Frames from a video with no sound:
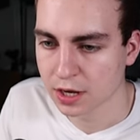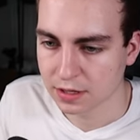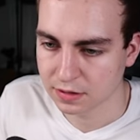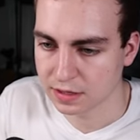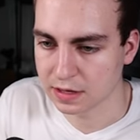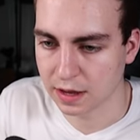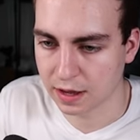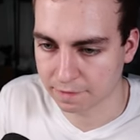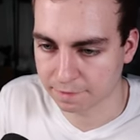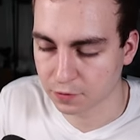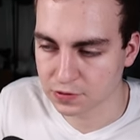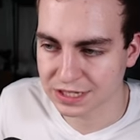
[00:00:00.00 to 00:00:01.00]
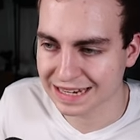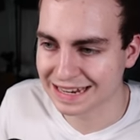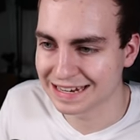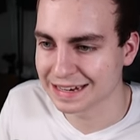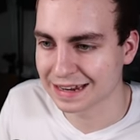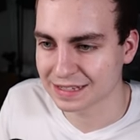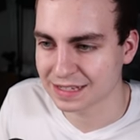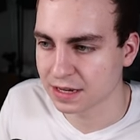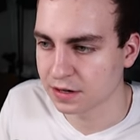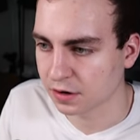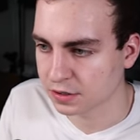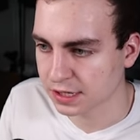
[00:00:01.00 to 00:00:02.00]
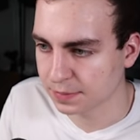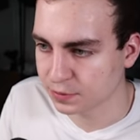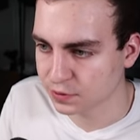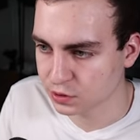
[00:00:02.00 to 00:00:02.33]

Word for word: the first index in our tuple.